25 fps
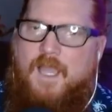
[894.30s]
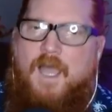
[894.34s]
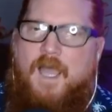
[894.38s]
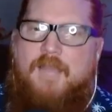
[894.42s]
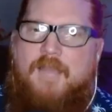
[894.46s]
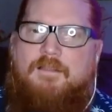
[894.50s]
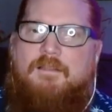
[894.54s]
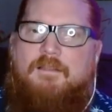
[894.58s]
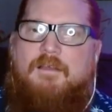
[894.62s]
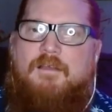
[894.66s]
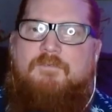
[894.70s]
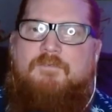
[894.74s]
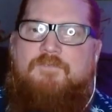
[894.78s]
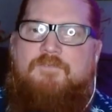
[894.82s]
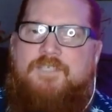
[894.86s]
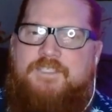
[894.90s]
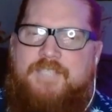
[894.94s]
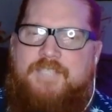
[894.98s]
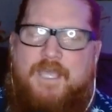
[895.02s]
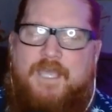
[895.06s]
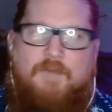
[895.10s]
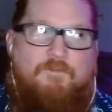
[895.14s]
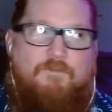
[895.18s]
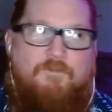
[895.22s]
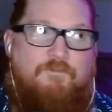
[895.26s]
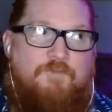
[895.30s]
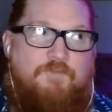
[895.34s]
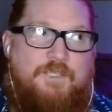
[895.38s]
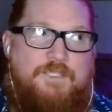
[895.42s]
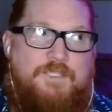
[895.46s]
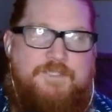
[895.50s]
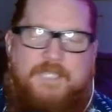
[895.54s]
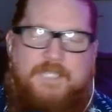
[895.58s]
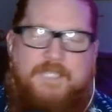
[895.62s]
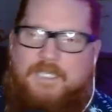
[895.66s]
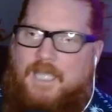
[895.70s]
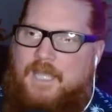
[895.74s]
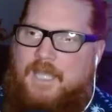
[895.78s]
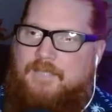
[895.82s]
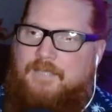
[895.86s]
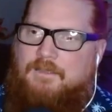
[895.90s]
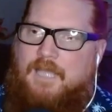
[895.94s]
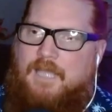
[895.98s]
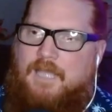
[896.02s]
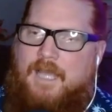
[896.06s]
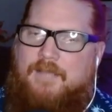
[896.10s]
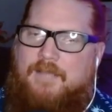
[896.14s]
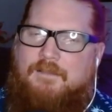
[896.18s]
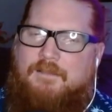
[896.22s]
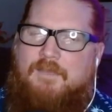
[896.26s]
I love these outfits. Like I
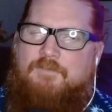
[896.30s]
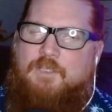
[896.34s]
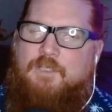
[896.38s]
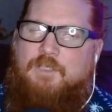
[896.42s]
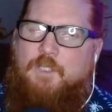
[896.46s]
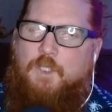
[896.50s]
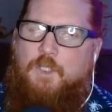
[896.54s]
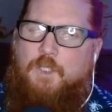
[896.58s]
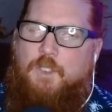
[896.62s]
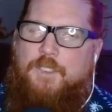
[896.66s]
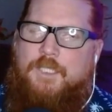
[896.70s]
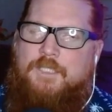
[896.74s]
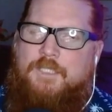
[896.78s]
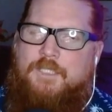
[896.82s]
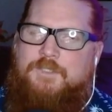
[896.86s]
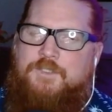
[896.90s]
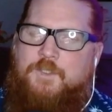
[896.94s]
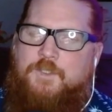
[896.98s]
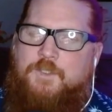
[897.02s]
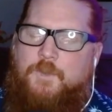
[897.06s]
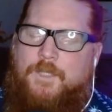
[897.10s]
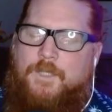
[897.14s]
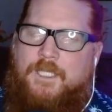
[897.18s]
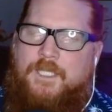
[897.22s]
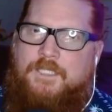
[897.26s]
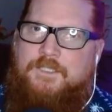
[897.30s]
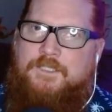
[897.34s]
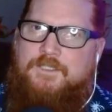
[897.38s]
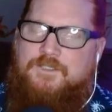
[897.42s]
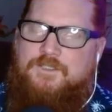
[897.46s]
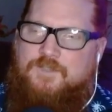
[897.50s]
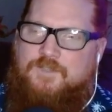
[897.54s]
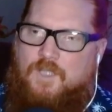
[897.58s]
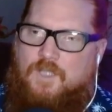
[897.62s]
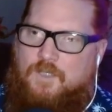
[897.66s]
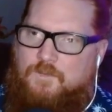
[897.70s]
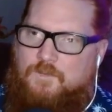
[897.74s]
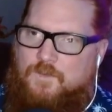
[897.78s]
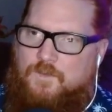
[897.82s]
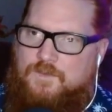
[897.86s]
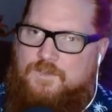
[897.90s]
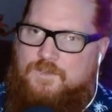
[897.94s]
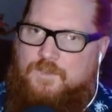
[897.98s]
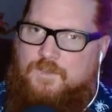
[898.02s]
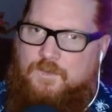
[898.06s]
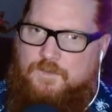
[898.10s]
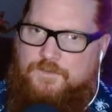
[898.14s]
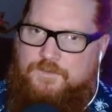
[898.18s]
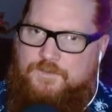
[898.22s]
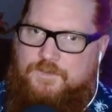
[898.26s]
love a look into any Star Wars
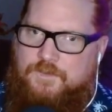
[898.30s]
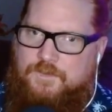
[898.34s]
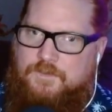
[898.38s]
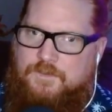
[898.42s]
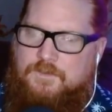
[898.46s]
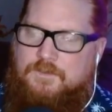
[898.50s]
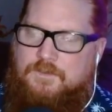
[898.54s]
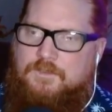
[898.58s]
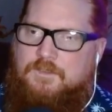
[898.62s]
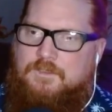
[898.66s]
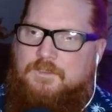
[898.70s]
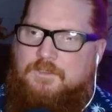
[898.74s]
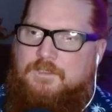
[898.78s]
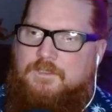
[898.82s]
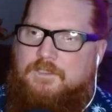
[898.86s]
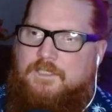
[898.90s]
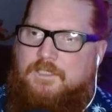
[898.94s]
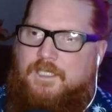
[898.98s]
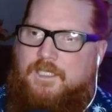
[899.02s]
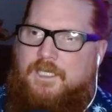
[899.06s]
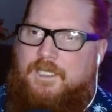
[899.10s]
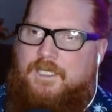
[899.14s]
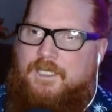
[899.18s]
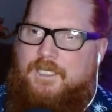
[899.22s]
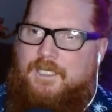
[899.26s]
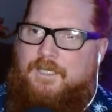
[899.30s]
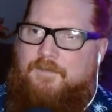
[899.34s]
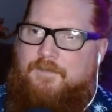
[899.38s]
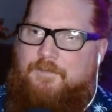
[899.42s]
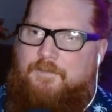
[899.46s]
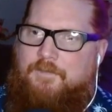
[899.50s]
culture, and